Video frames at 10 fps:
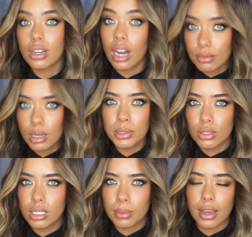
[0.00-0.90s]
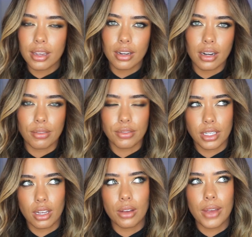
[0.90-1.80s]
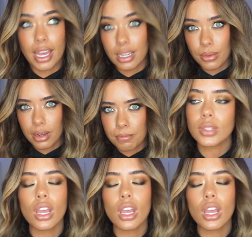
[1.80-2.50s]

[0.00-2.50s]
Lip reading: I'll be talking about it in another video anyway.